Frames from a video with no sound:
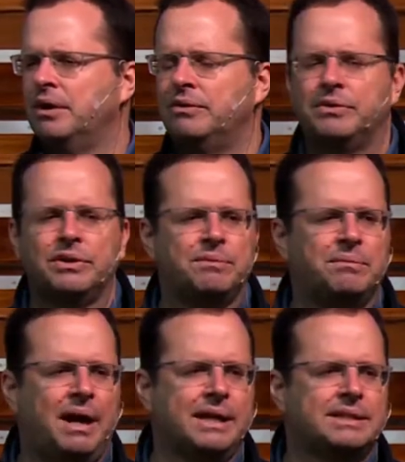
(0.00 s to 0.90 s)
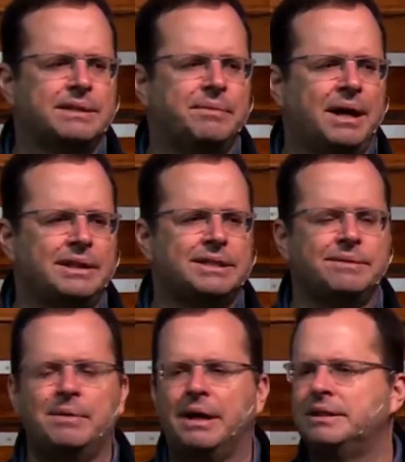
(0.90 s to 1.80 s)
for your mighty, mighty,
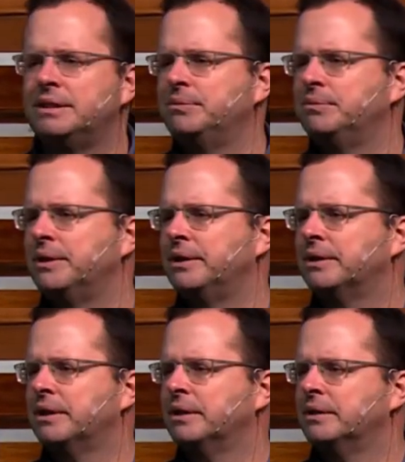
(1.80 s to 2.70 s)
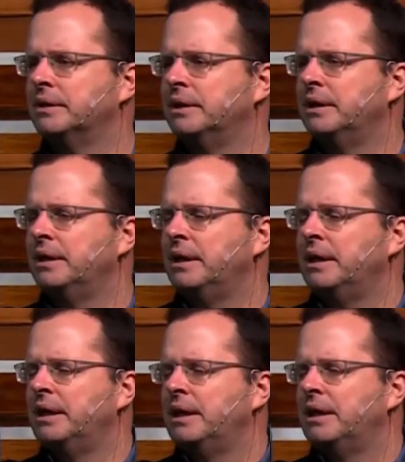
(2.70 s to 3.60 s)
mighty work.
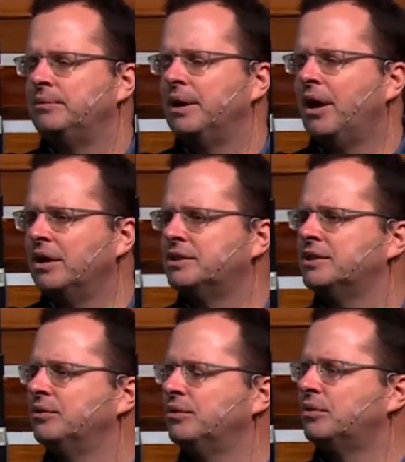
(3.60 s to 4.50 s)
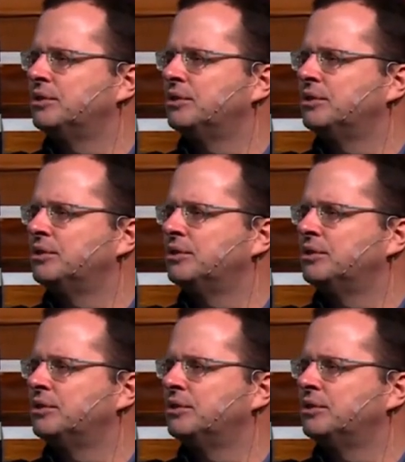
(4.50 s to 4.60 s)
And we ask you, Lord